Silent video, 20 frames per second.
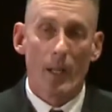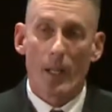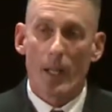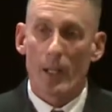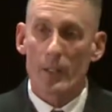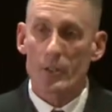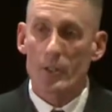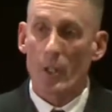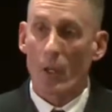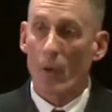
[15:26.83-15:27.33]

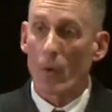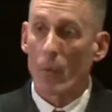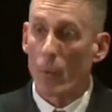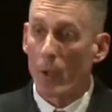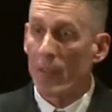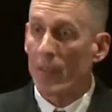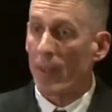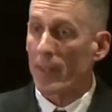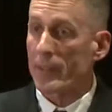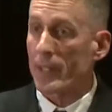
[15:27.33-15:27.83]
And so we
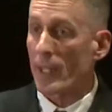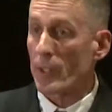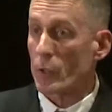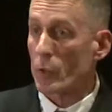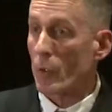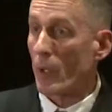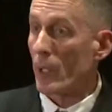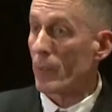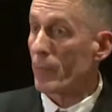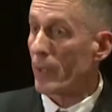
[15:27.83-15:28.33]
think that's
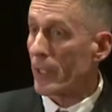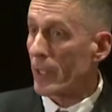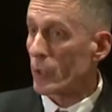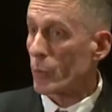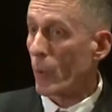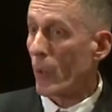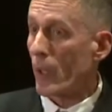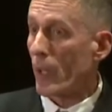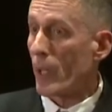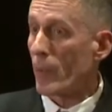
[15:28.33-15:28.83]
great because
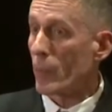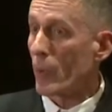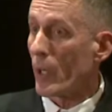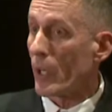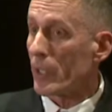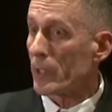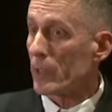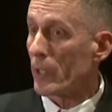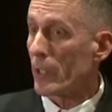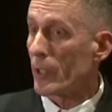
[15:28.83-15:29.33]
what do they
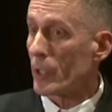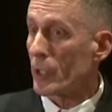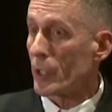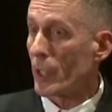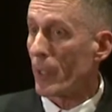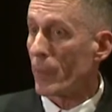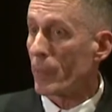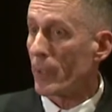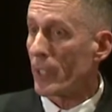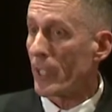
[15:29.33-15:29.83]
bring?
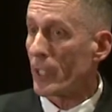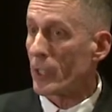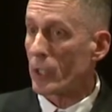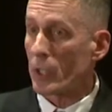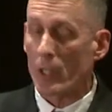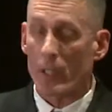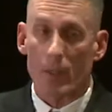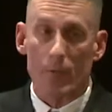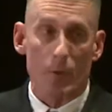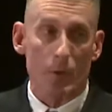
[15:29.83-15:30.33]
Leadership,
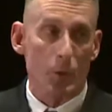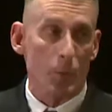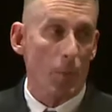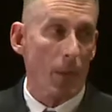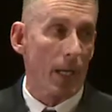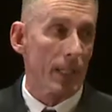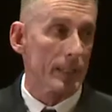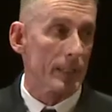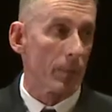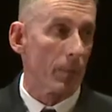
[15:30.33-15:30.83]
initiative,
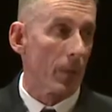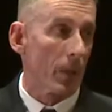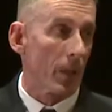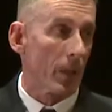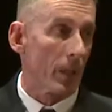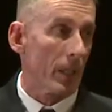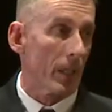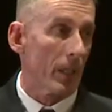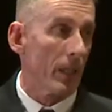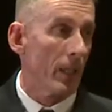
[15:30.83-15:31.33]

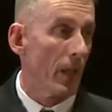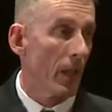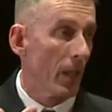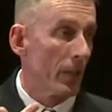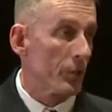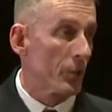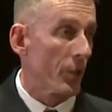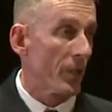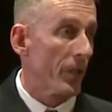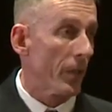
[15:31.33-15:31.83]
responsibility,
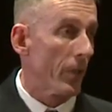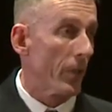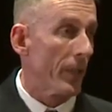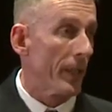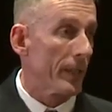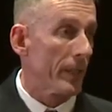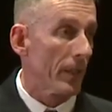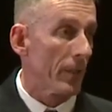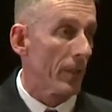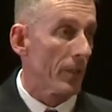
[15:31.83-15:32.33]
security
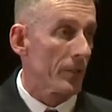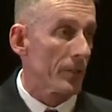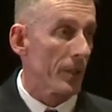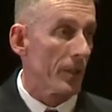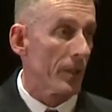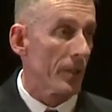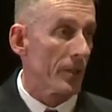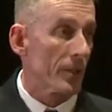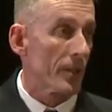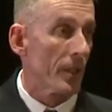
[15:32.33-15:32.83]

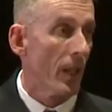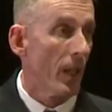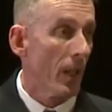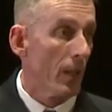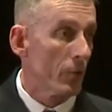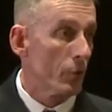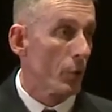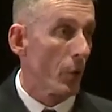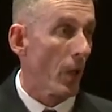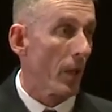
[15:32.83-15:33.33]
clearances,
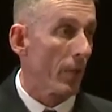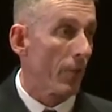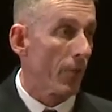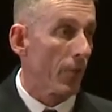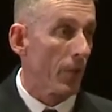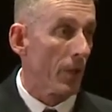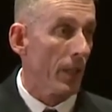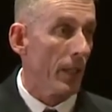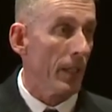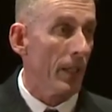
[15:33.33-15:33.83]
drug
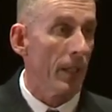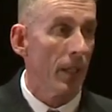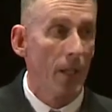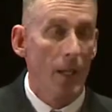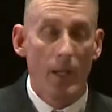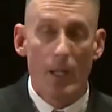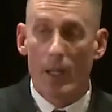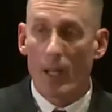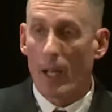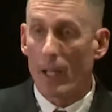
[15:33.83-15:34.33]
free,
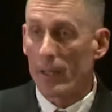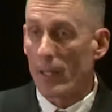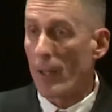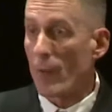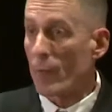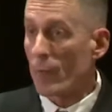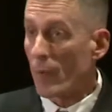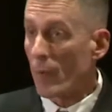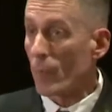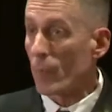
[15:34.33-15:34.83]
and
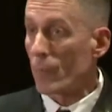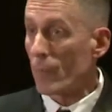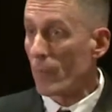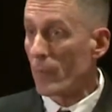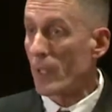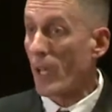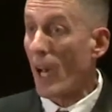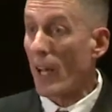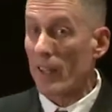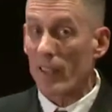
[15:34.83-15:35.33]
they've
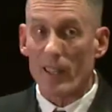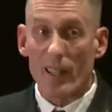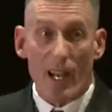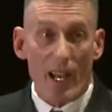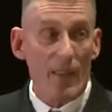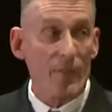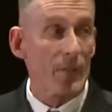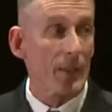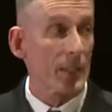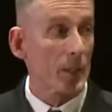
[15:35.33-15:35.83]
got
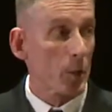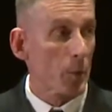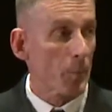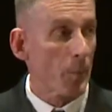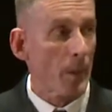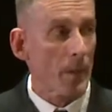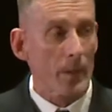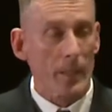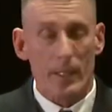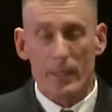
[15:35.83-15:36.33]
life
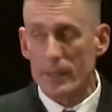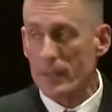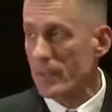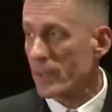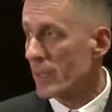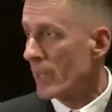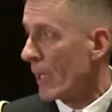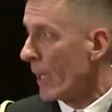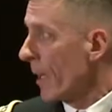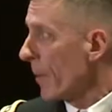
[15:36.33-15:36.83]

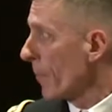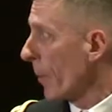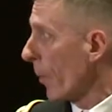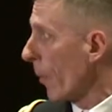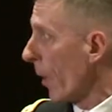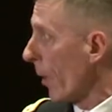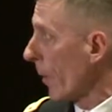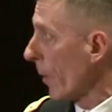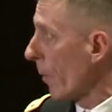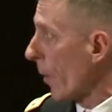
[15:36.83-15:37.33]
experience. But
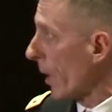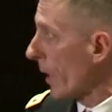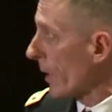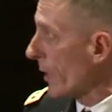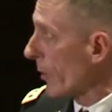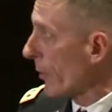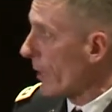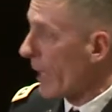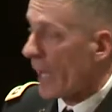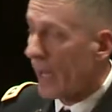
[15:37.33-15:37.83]
what we want to
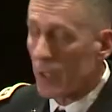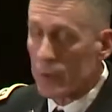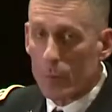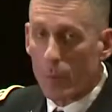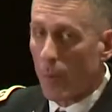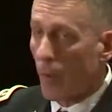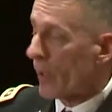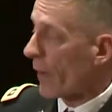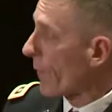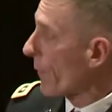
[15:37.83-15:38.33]
do now is we
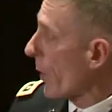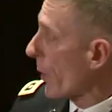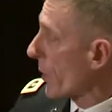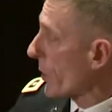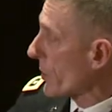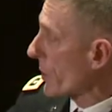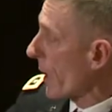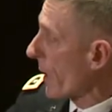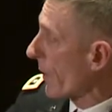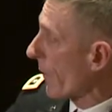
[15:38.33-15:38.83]
want to
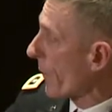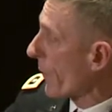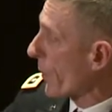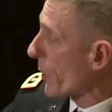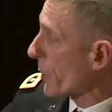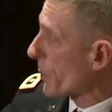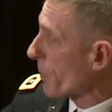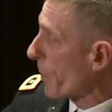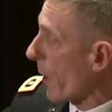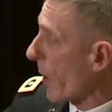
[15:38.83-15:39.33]
focus on the
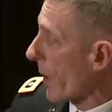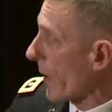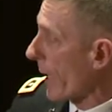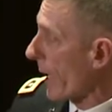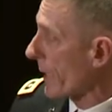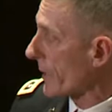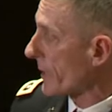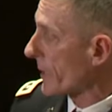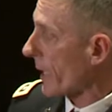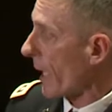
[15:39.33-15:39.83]
first part of
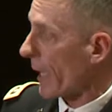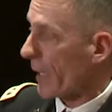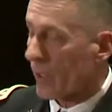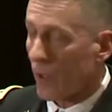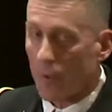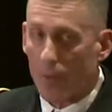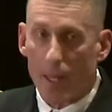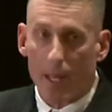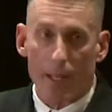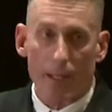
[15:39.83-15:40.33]
that
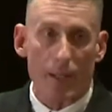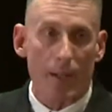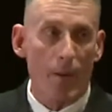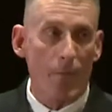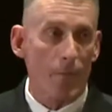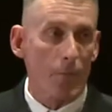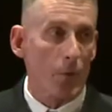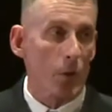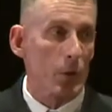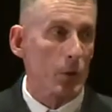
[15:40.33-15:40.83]
cycle, that
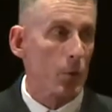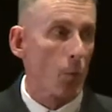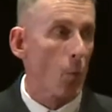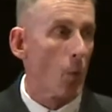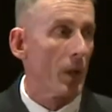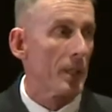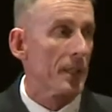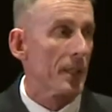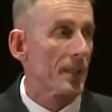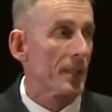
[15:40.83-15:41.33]
first
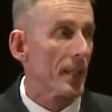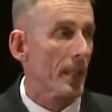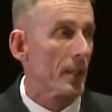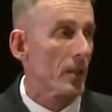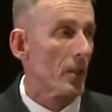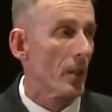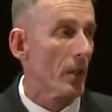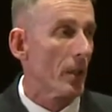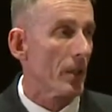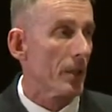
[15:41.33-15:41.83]
one to
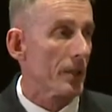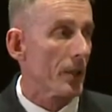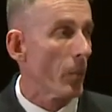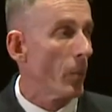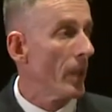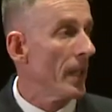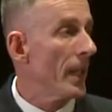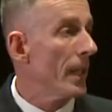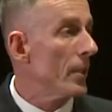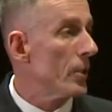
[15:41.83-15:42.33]
six years, and
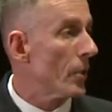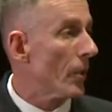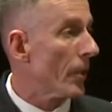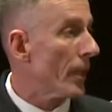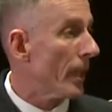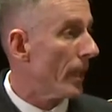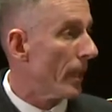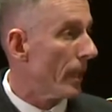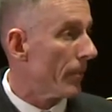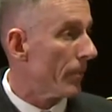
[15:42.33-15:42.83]
we need your
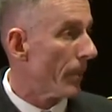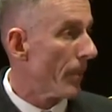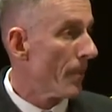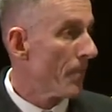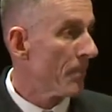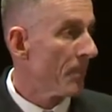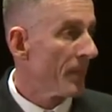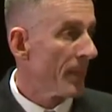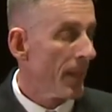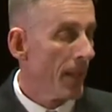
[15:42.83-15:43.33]
help.
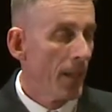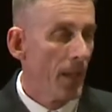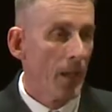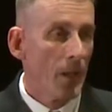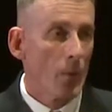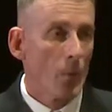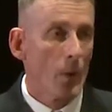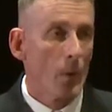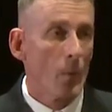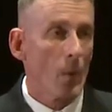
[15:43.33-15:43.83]

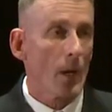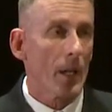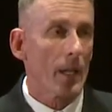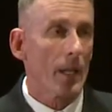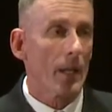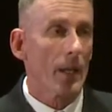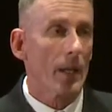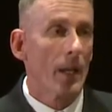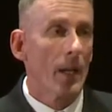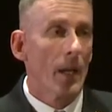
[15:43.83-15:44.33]
We want
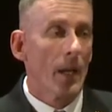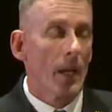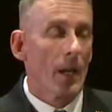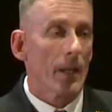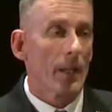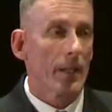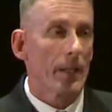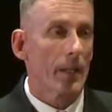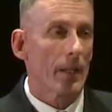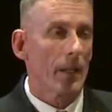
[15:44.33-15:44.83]
to
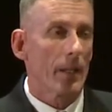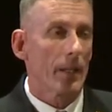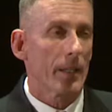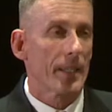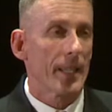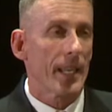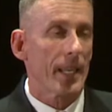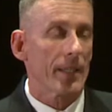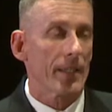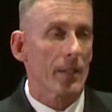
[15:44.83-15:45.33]

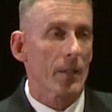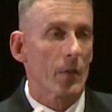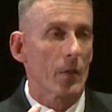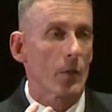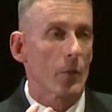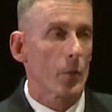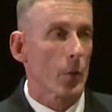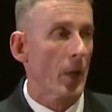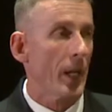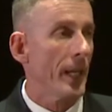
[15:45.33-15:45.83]
get
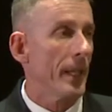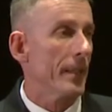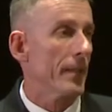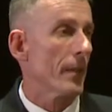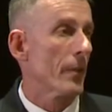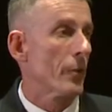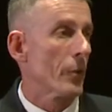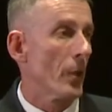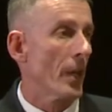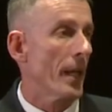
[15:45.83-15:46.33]

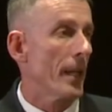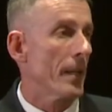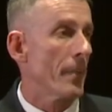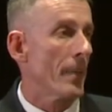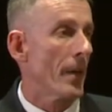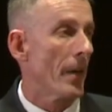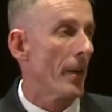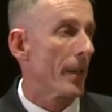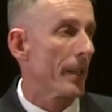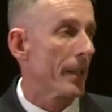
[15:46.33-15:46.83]
great, great
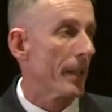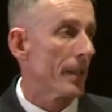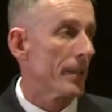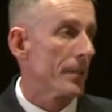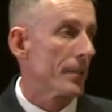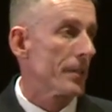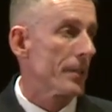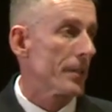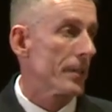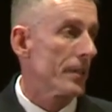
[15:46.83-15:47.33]

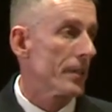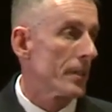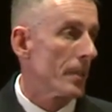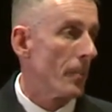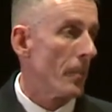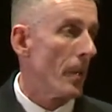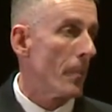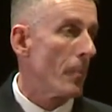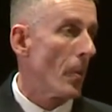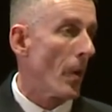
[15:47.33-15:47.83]
Americans to
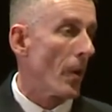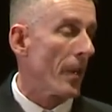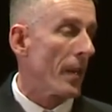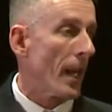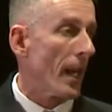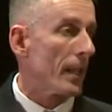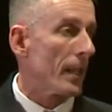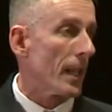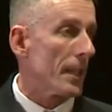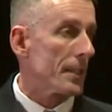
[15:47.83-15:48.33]
be part of
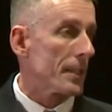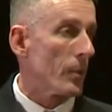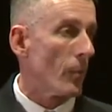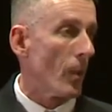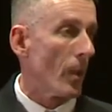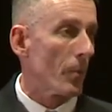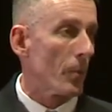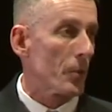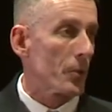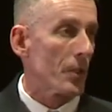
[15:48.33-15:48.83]
that less than
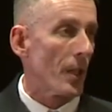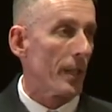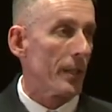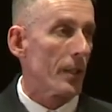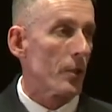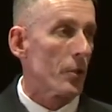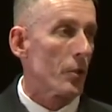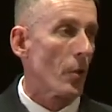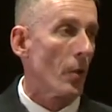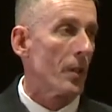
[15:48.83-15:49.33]
1%
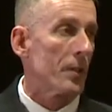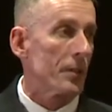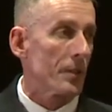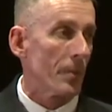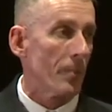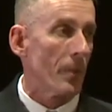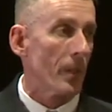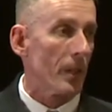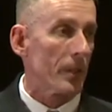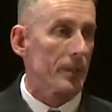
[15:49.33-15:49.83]
that joins the
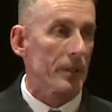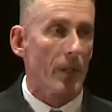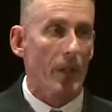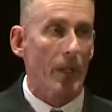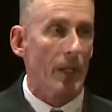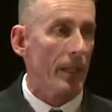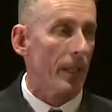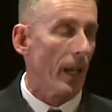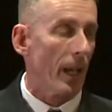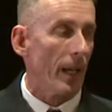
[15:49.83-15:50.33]

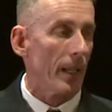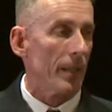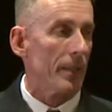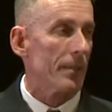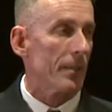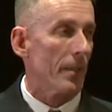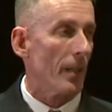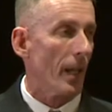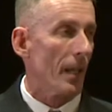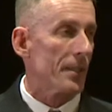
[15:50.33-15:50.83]
military. And I,
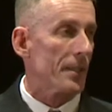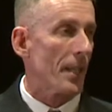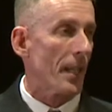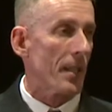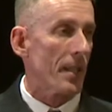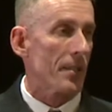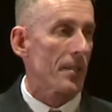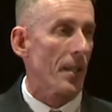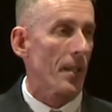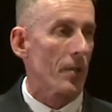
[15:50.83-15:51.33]
I say
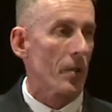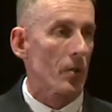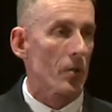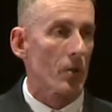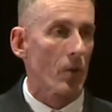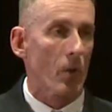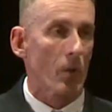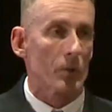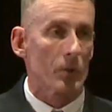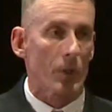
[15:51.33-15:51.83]
this as a
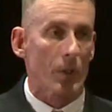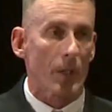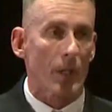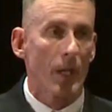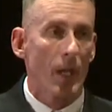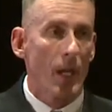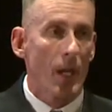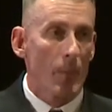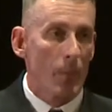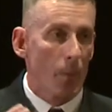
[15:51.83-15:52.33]
soldier,
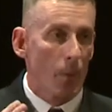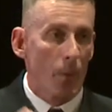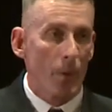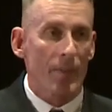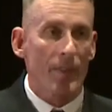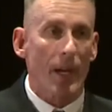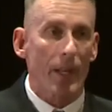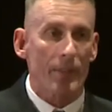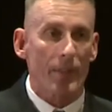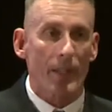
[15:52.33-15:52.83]
but we've
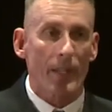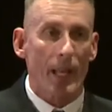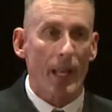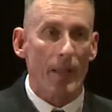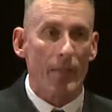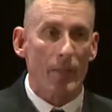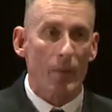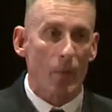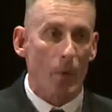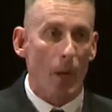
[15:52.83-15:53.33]
got the
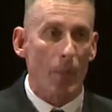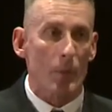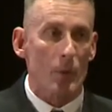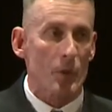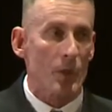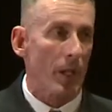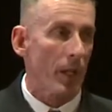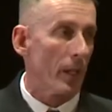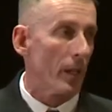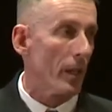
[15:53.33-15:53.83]
Navy
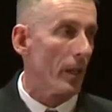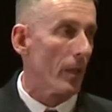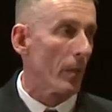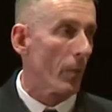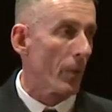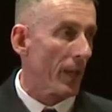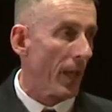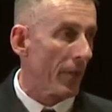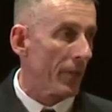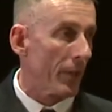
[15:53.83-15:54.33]
represented here,
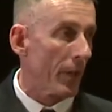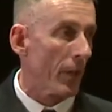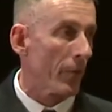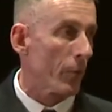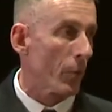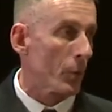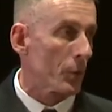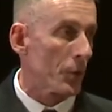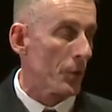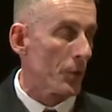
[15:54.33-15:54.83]
we've got the Air
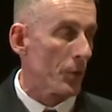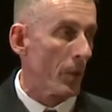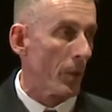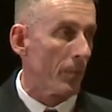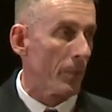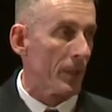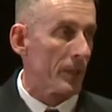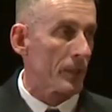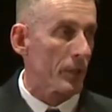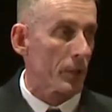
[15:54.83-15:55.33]
Force at Joint
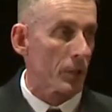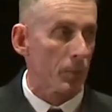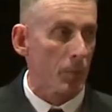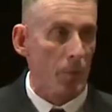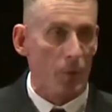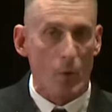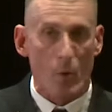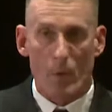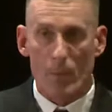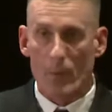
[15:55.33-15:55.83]
Base System
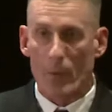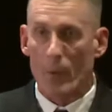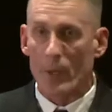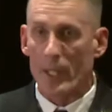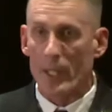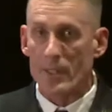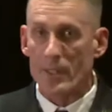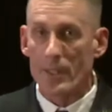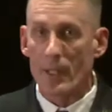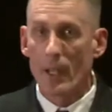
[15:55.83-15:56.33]
of Corps
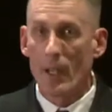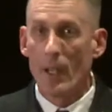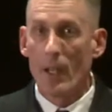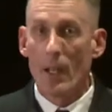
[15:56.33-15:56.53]
Marines.